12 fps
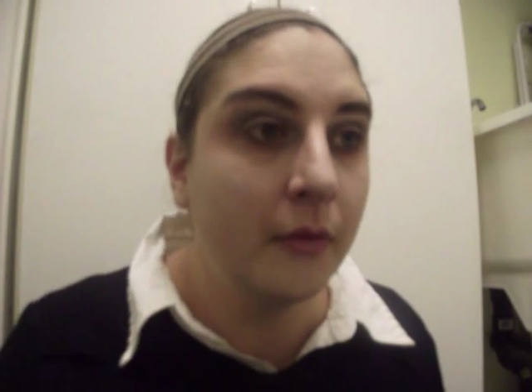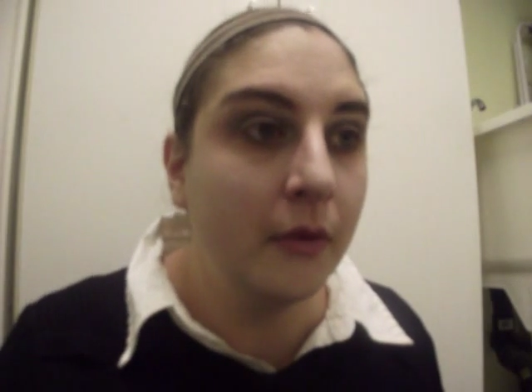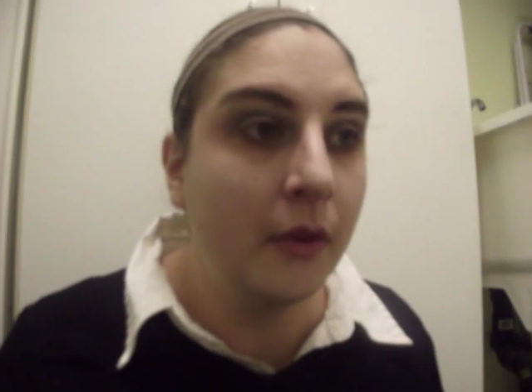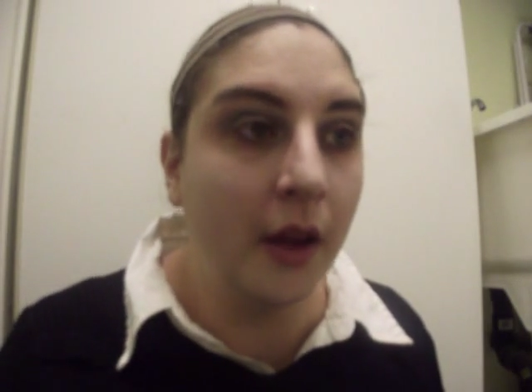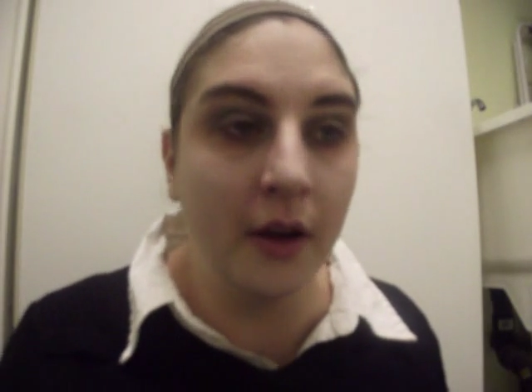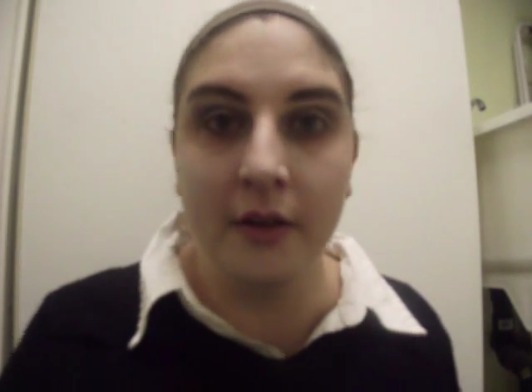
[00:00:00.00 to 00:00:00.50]

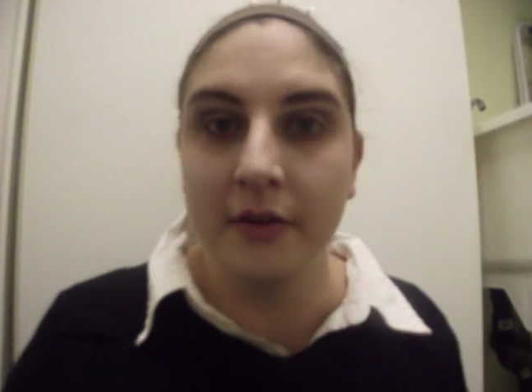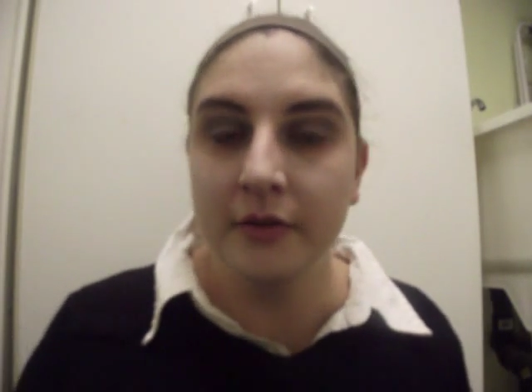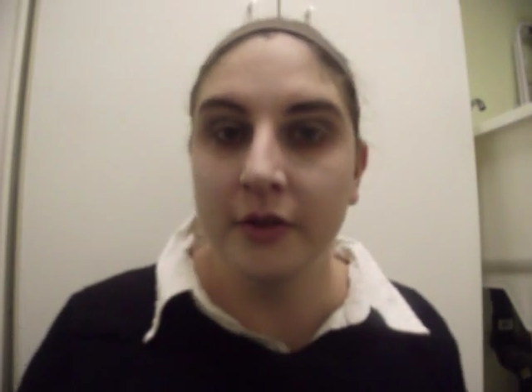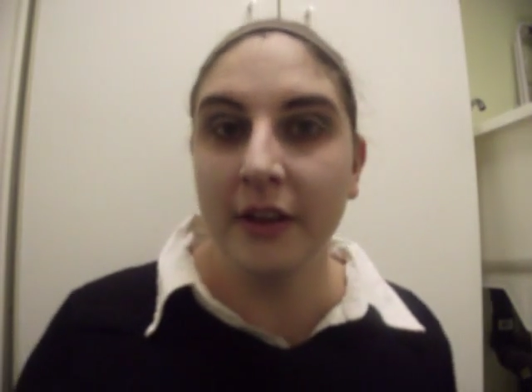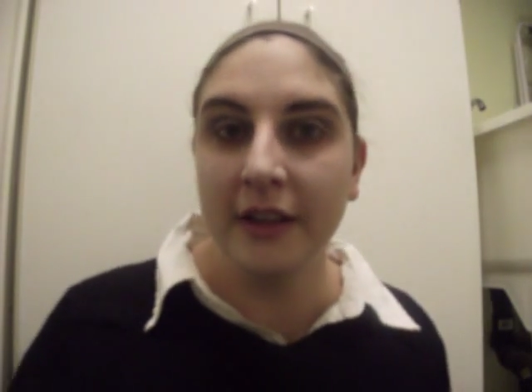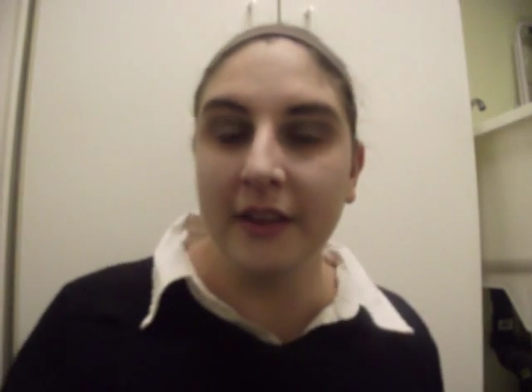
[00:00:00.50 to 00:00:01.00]
There.
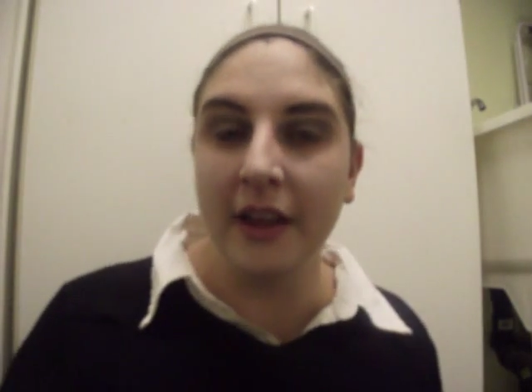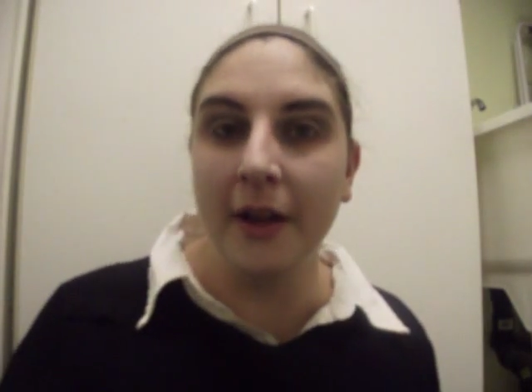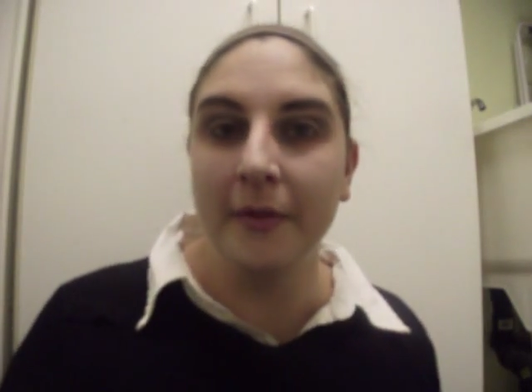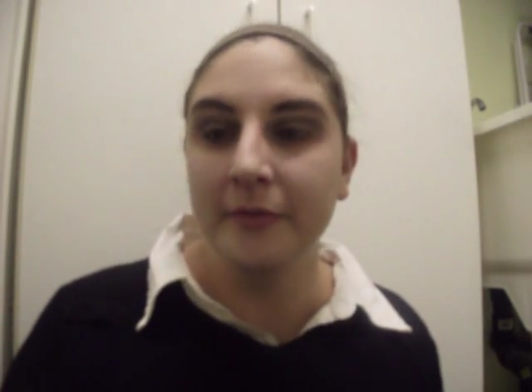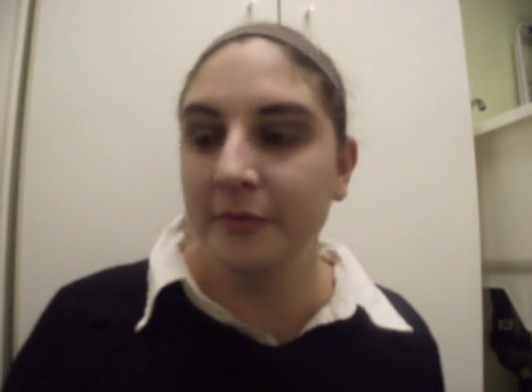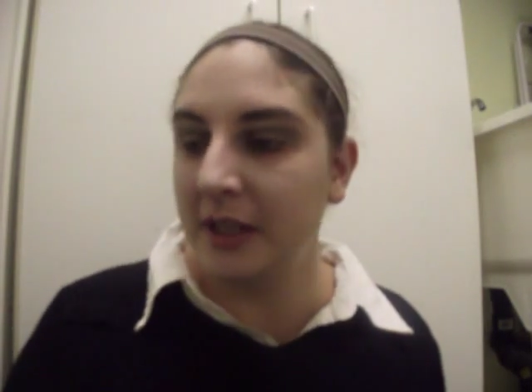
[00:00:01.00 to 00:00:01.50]
So like that.
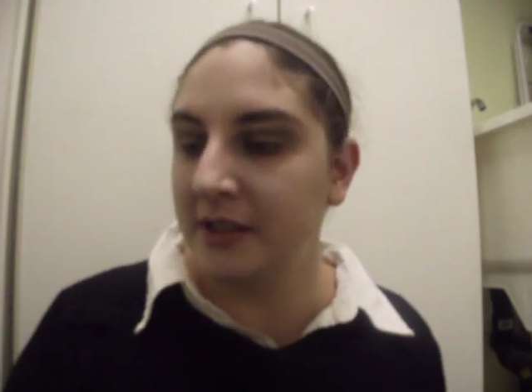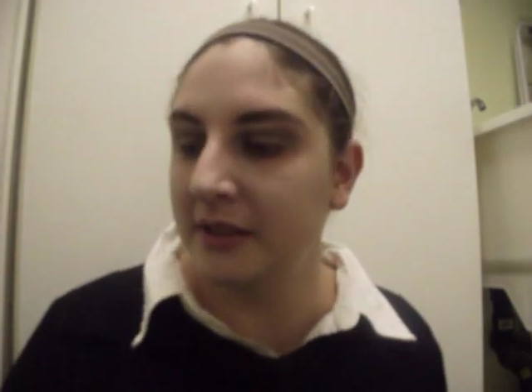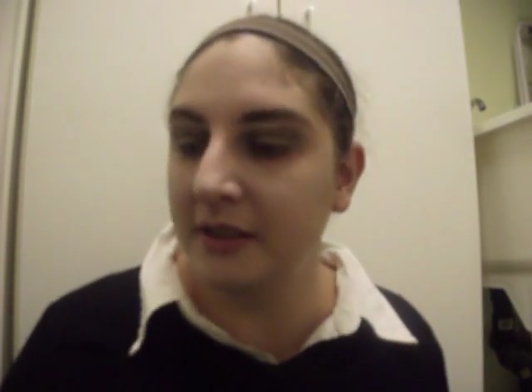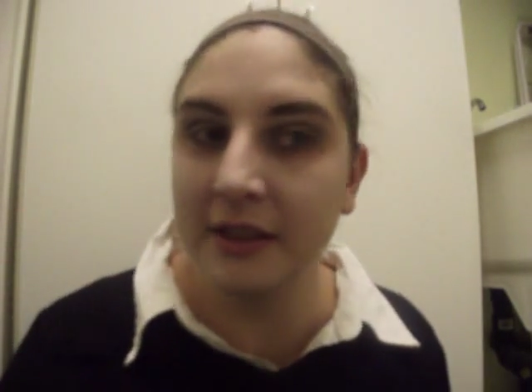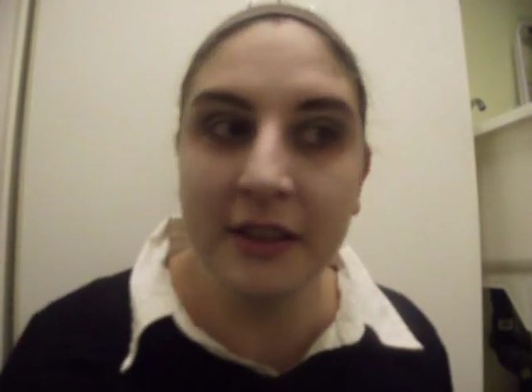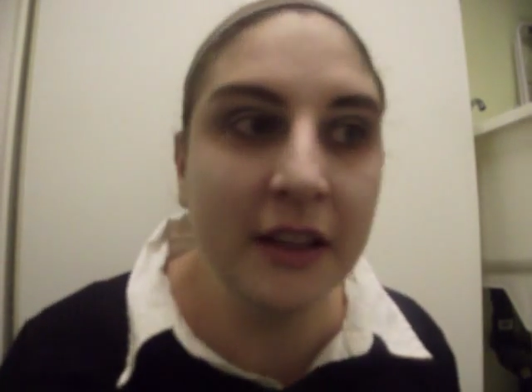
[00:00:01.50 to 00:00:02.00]

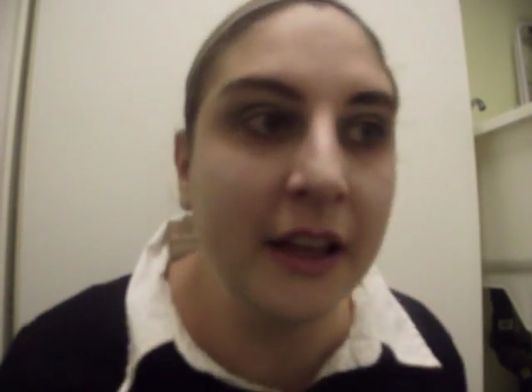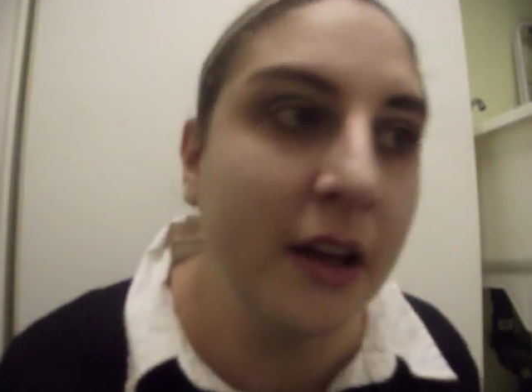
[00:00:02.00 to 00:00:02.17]
Basically like